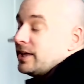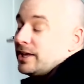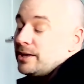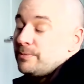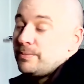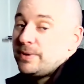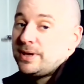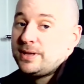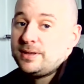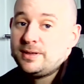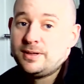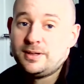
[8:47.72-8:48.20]

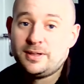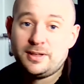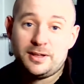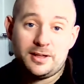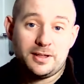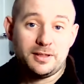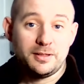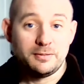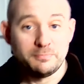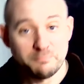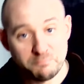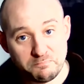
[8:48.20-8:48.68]
hear me?
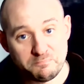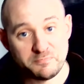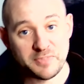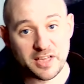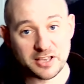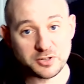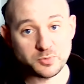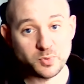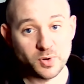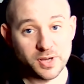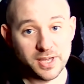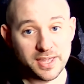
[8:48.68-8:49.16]

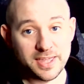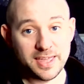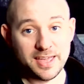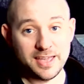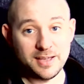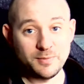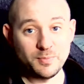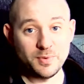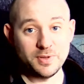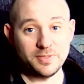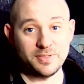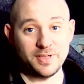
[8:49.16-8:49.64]
That's what you're
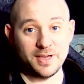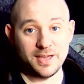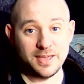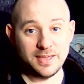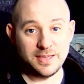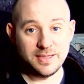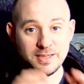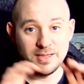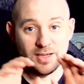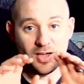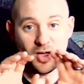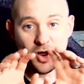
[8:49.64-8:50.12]
getting with
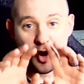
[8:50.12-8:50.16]
a